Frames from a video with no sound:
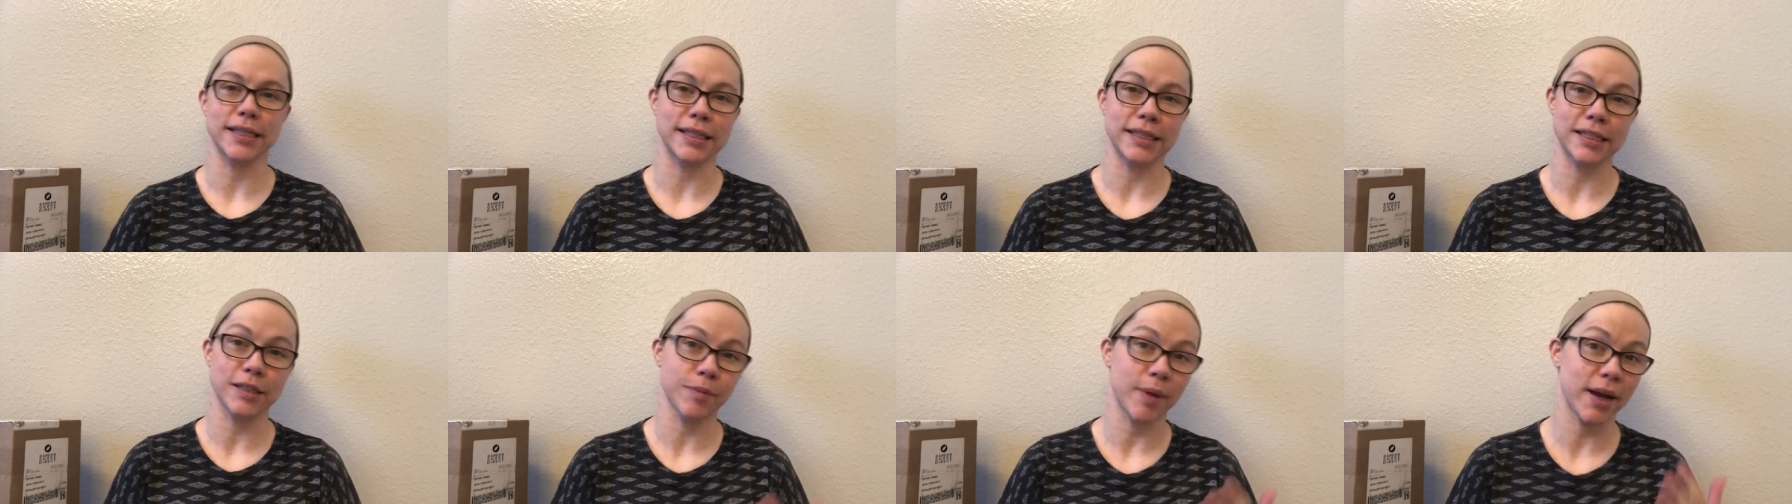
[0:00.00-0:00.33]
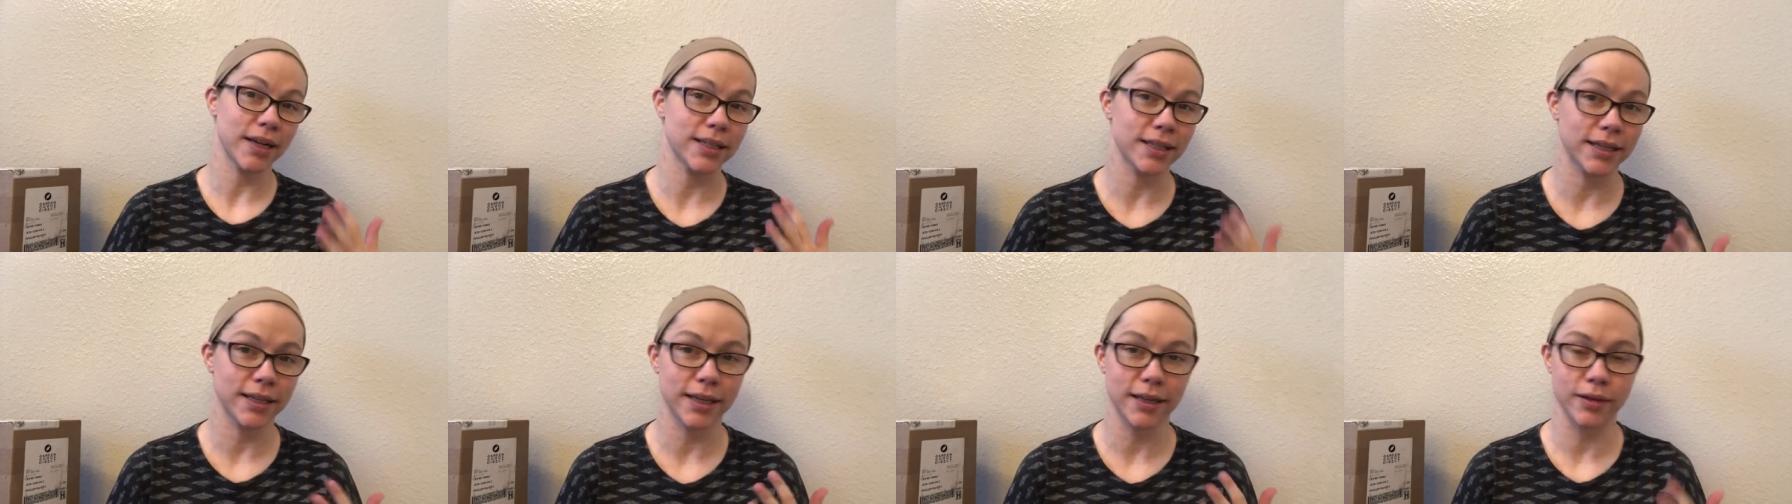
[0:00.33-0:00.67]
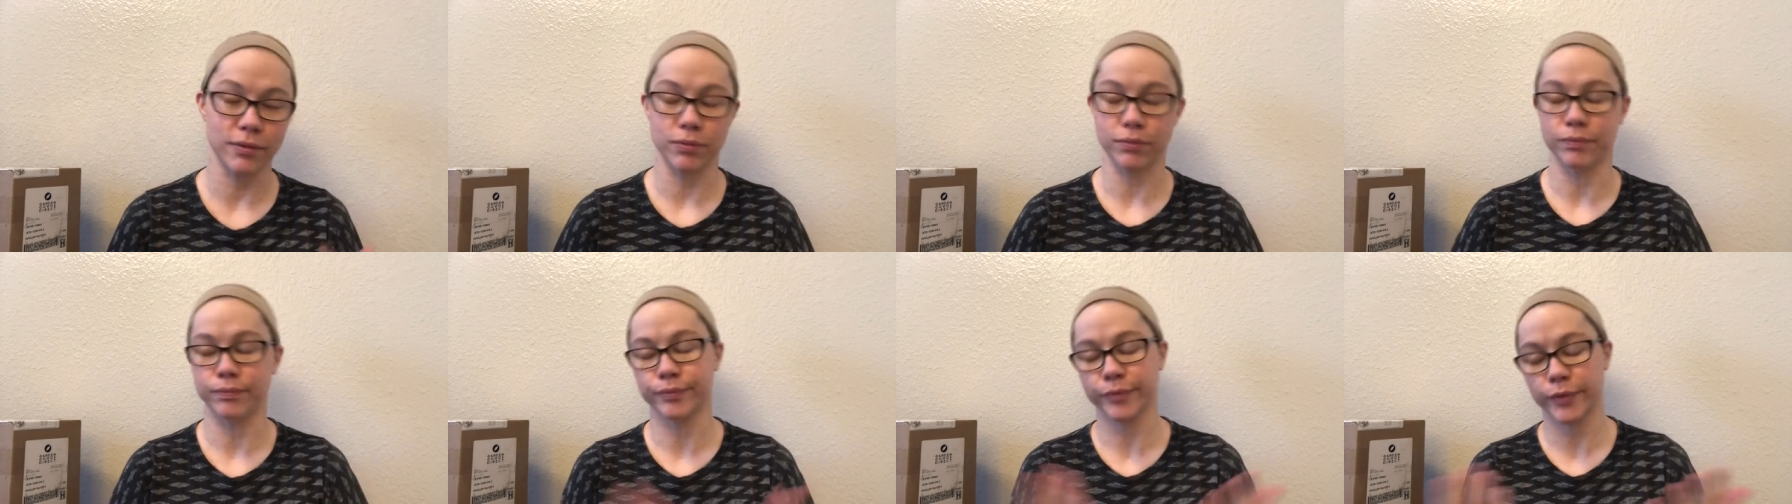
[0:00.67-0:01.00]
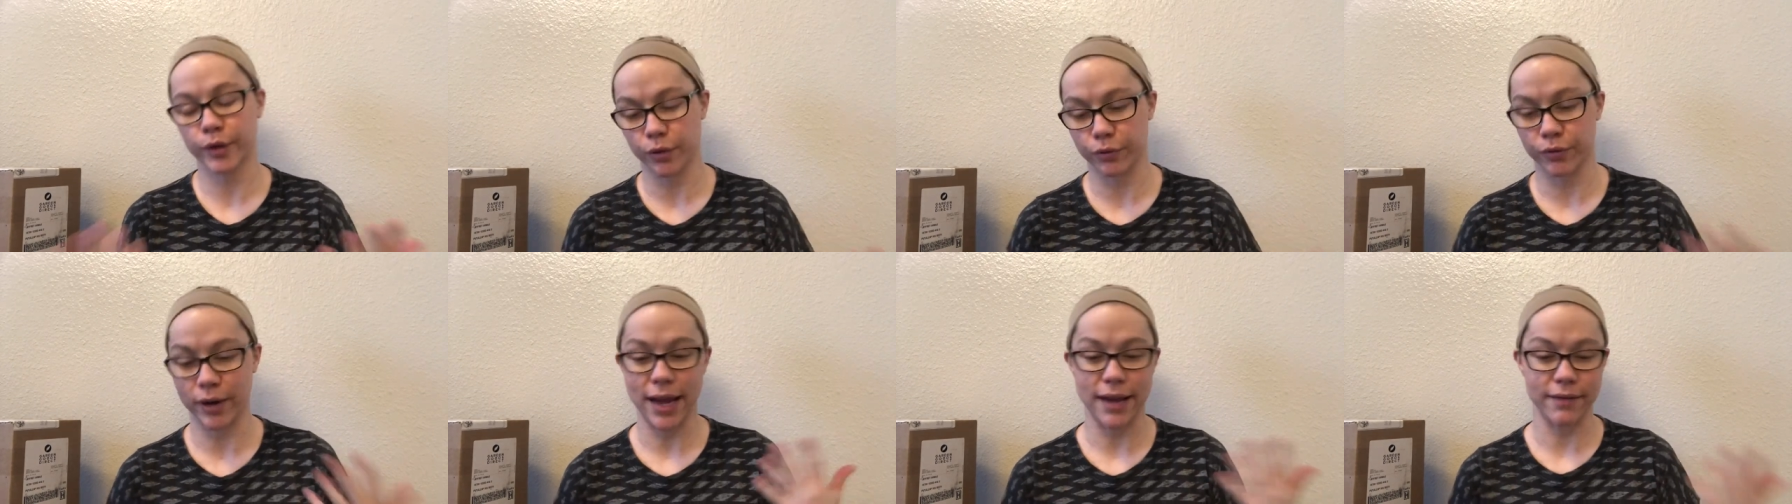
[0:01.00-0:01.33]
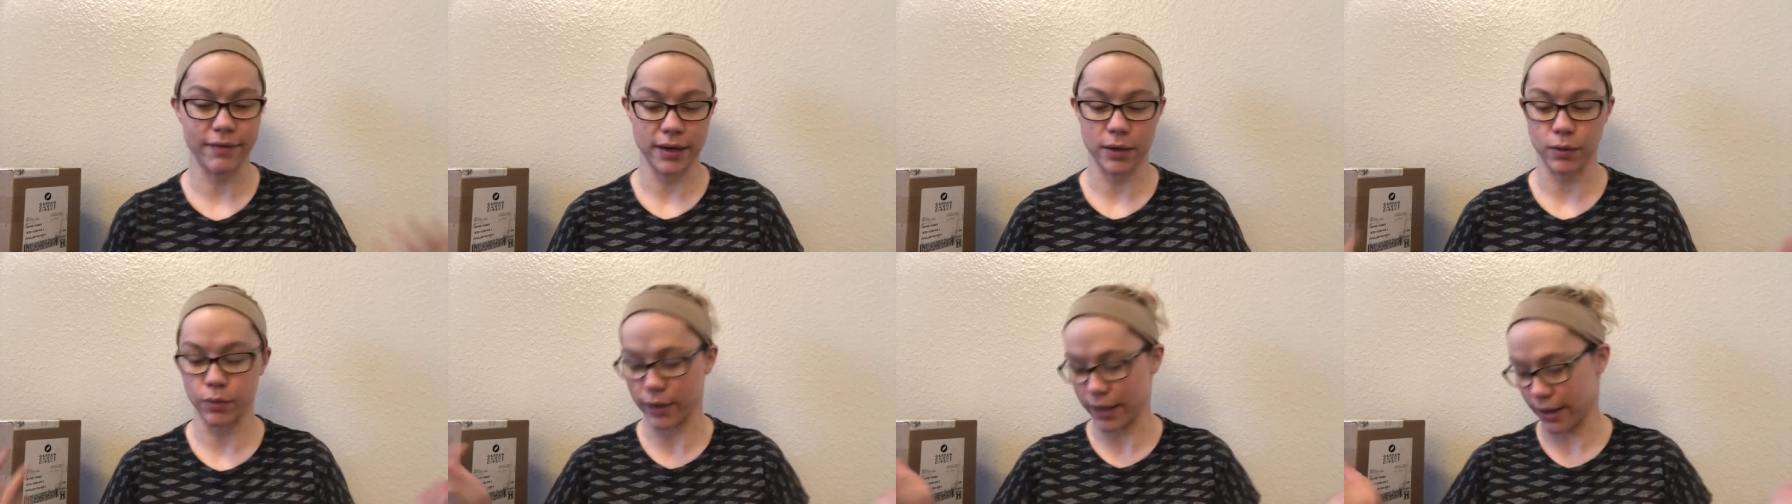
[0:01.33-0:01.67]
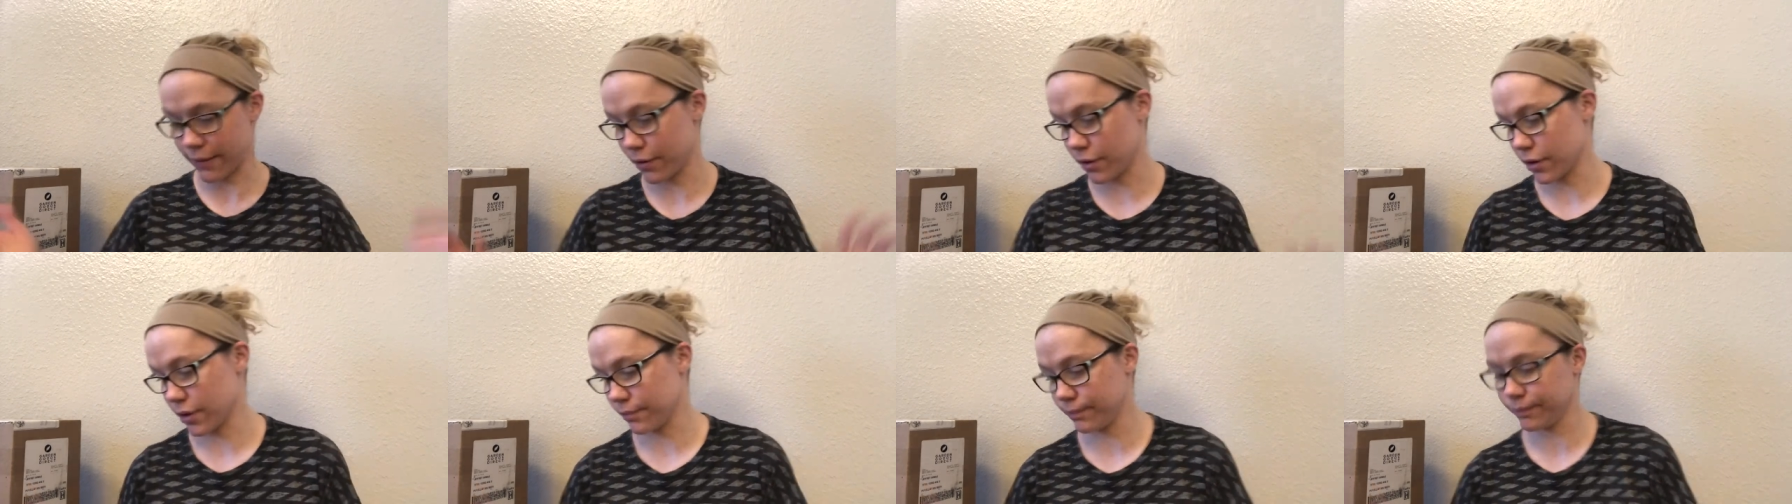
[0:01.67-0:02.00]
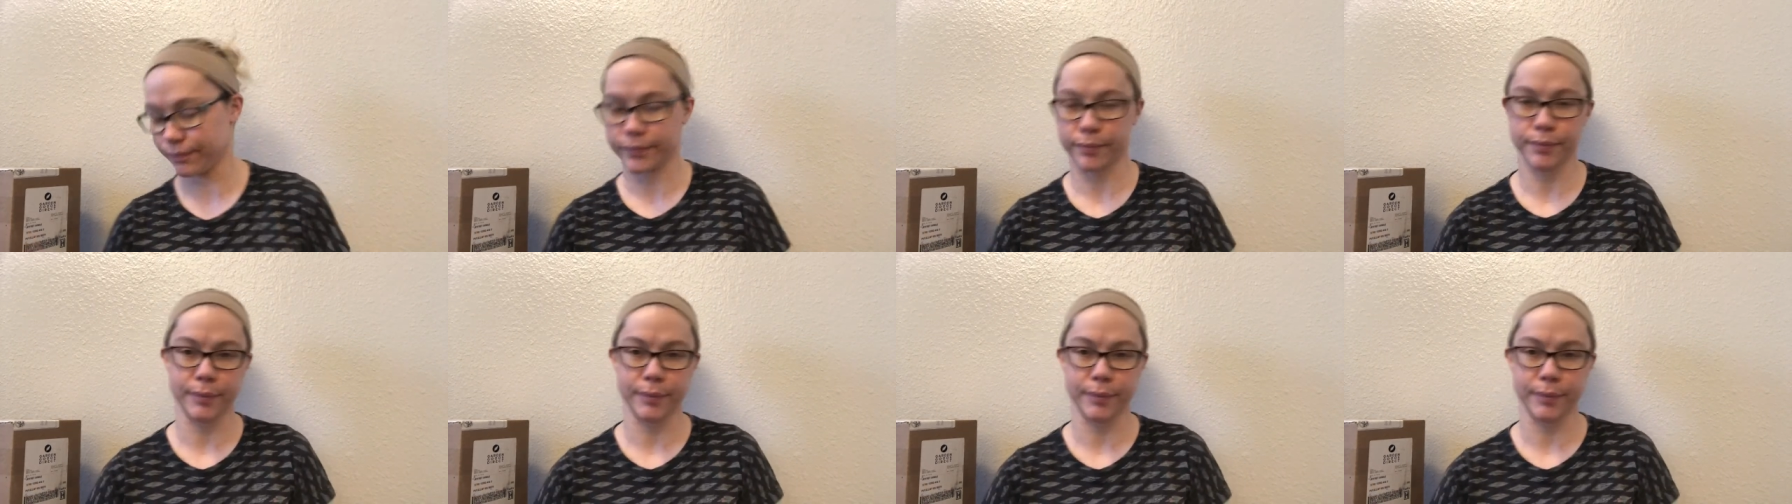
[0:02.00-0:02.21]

is expected, arriving, whatever.